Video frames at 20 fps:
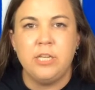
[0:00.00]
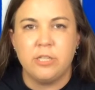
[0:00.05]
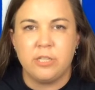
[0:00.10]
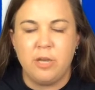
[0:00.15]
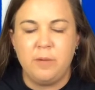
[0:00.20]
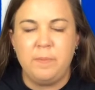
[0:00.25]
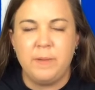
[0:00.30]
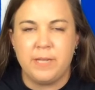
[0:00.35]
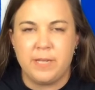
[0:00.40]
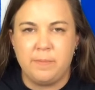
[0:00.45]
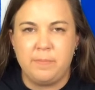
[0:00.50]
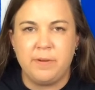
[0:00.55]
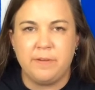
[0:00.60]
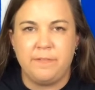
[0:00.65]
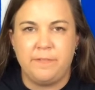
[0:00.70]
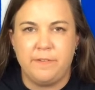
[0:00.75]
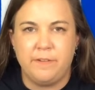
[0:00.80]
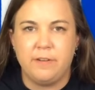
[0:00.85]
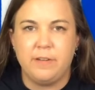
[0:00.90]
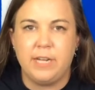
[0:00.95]
Go pick up your
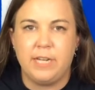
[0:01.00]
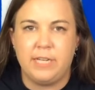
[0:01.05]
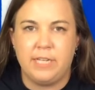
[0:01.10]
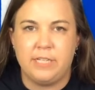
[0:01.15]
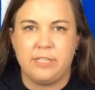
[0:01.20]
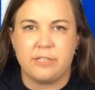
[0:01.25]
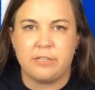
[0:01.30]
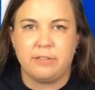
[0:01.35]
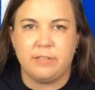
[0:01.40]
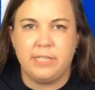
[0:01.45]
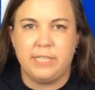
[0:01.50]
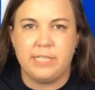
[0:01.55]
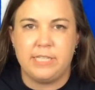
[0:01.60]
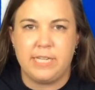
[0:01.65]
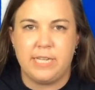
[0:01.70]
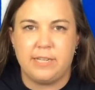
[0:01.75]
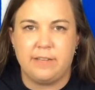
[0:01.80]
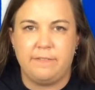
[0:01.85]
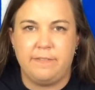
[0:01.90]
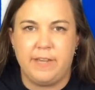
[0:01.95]
food at Enderley and
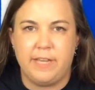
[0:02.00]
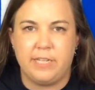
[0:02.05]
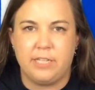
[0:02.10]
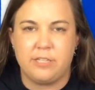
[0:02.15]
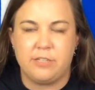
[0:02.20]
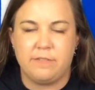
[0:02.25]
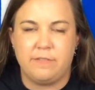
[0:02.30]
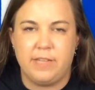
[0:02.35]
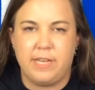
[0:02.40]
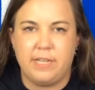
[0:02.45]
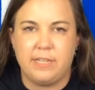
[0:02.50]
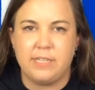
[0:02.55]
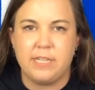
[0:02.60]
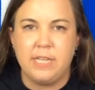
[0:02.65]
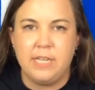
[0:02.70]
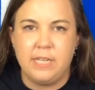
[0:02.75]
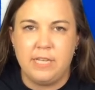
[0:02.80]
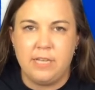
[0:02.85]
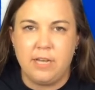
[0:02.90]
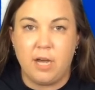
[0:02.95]
take advantage of that
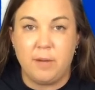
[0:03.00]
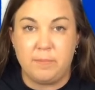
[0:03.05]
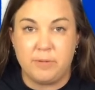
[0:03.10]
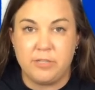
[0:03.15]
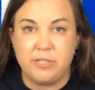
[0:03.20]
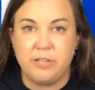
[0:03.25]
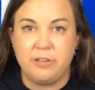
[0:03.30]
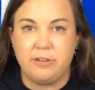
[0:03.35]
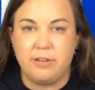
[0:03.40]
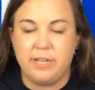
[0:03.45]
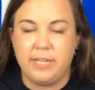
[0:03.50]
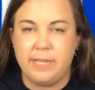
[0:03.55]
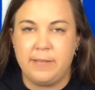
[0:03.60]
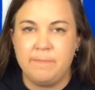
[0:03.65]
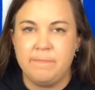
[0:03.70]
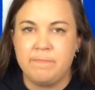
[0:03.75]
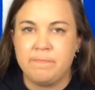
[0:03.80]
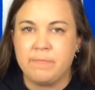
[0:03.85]
opportunity.